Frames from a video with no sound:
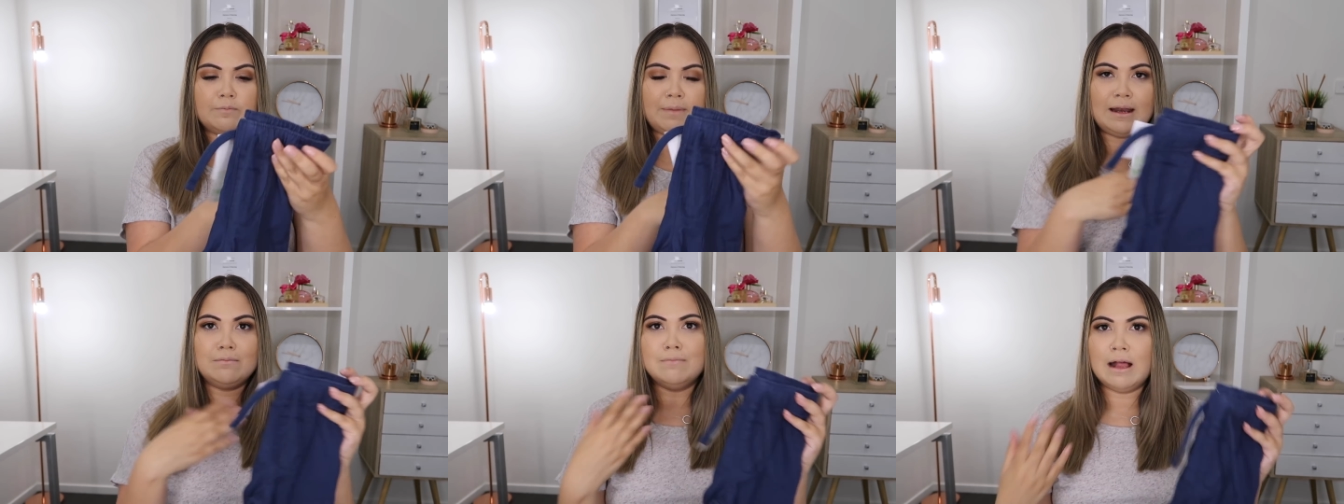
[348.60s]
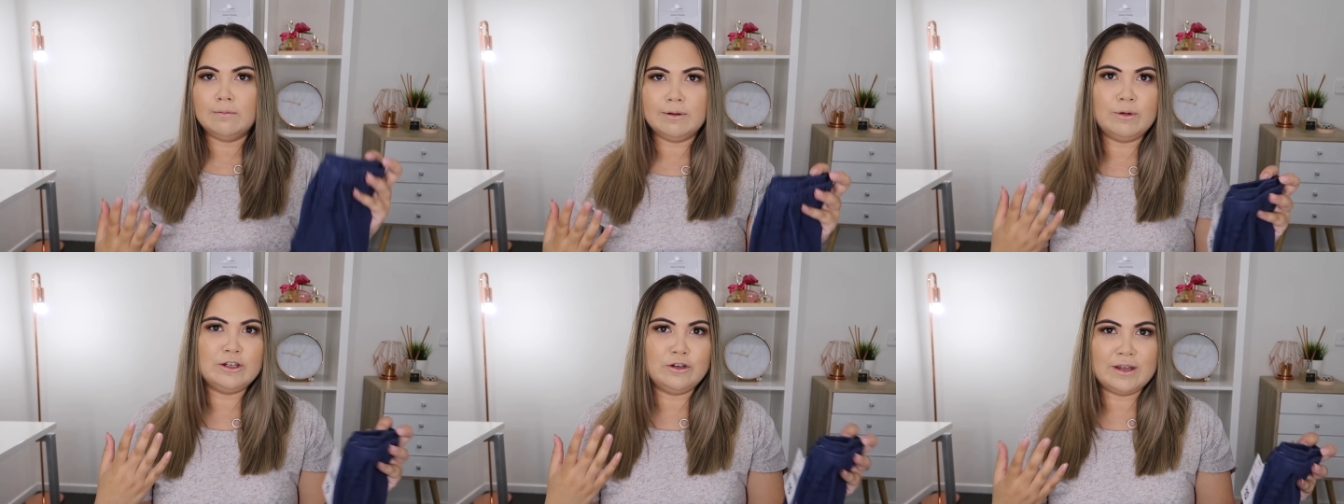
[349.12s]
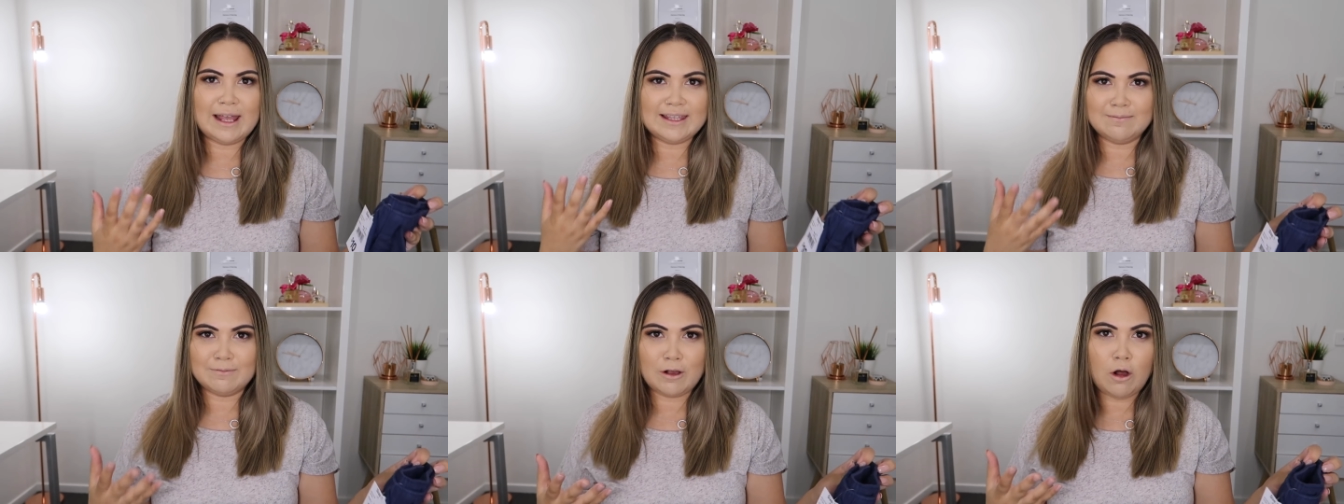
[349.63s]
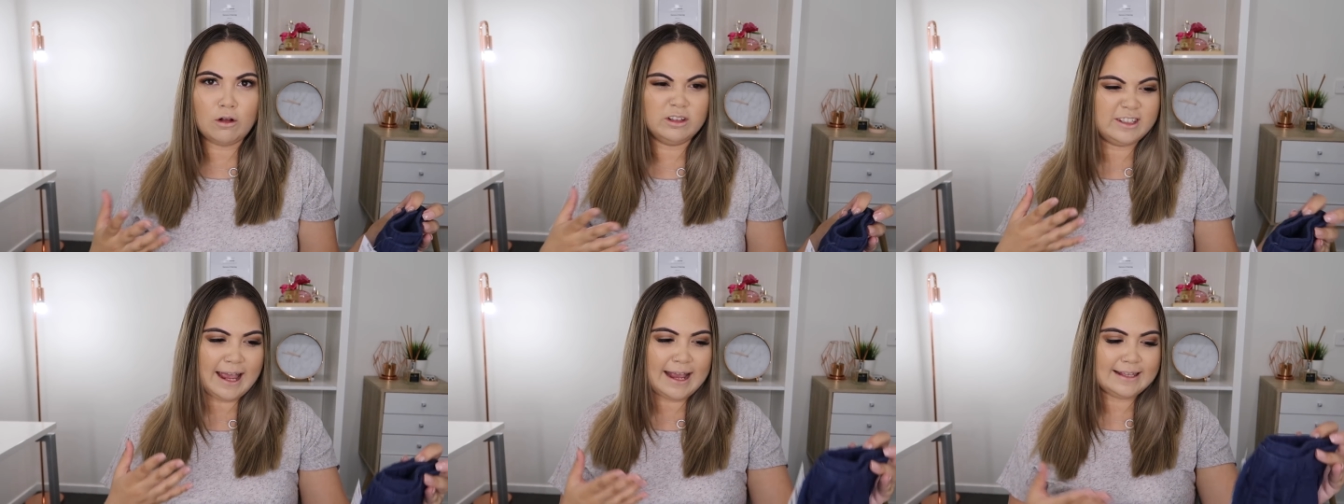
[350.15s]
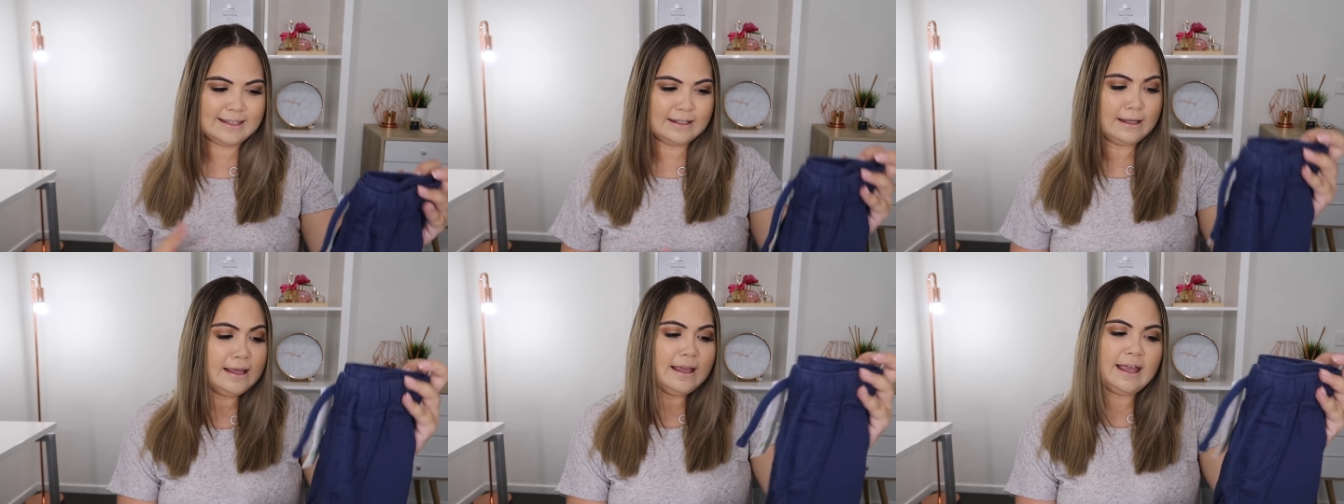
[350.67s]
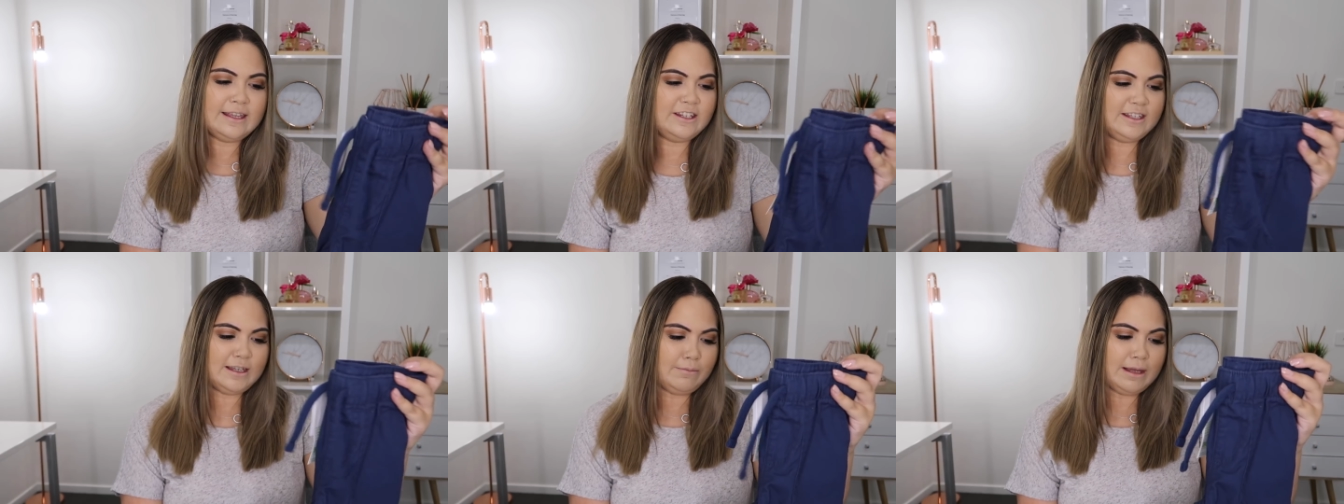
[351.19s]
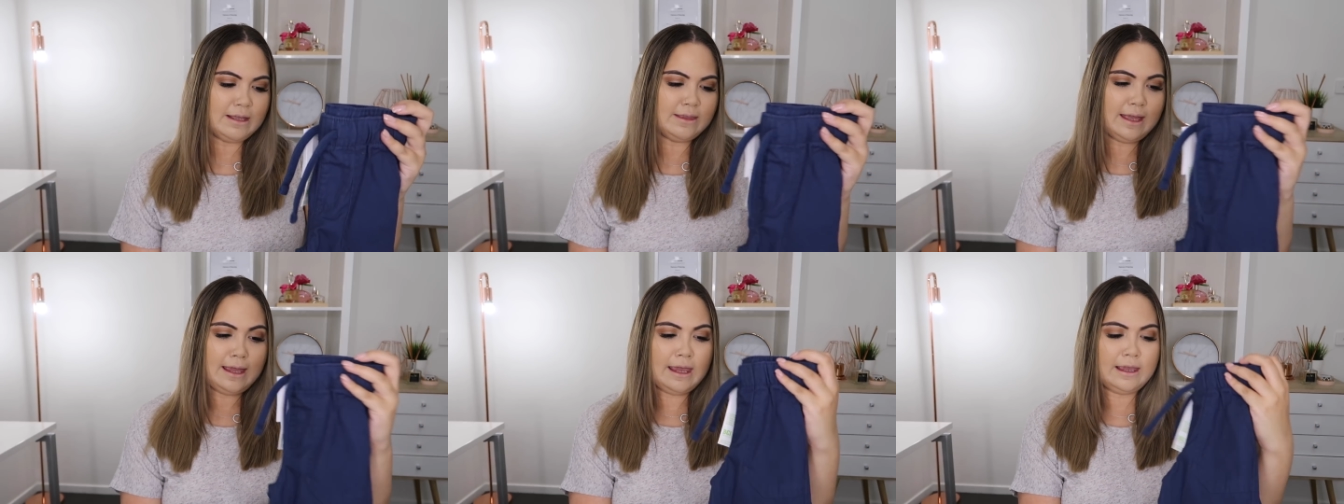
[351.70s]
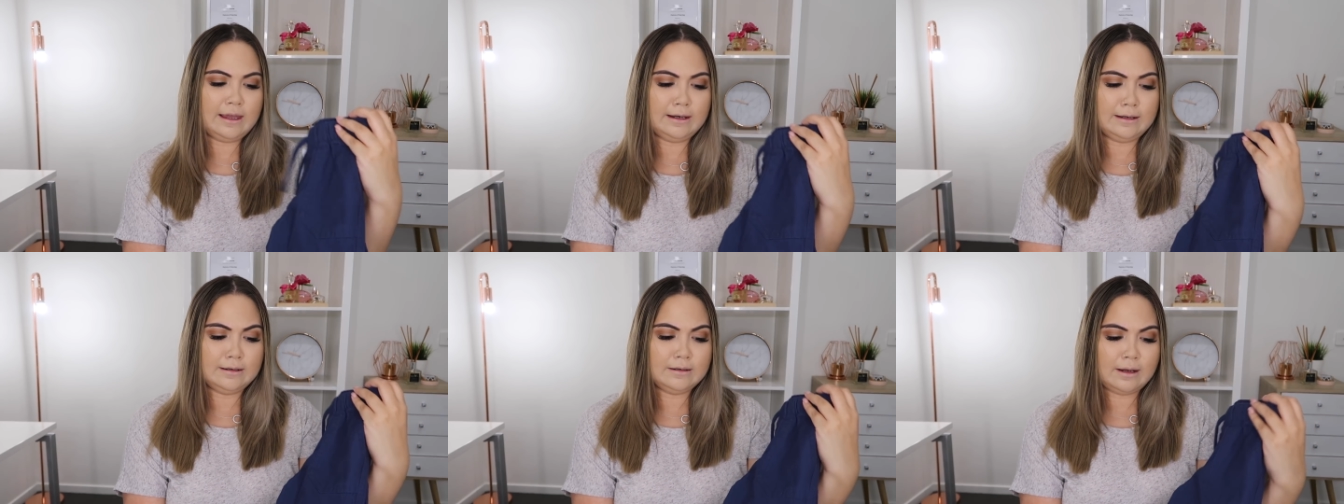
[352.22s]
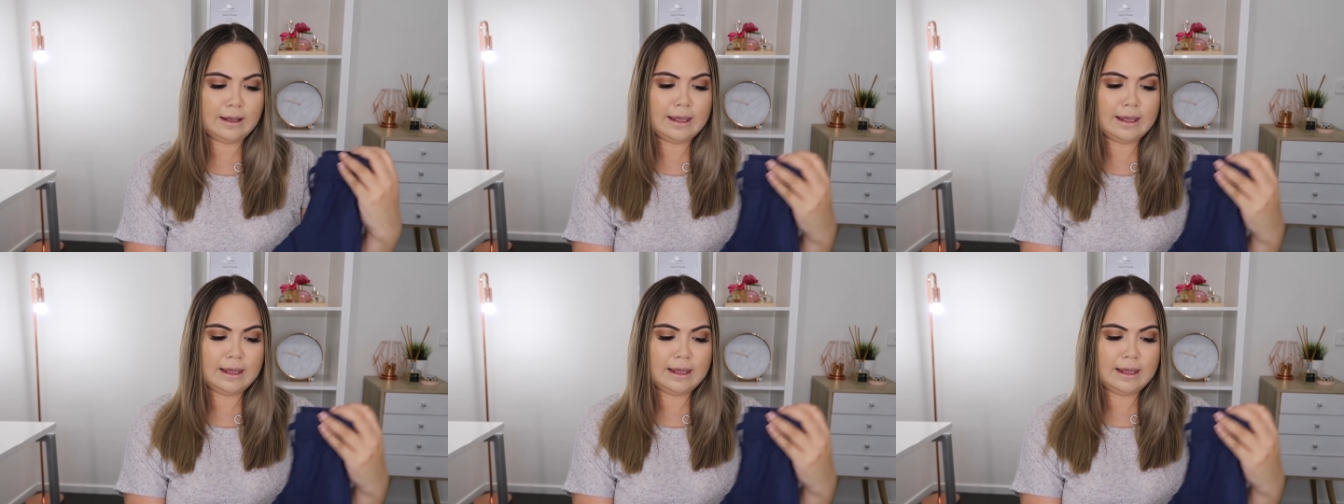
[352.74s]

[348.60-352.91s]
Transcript: being in Melbourne, we do get some cold days and it's just something that he can,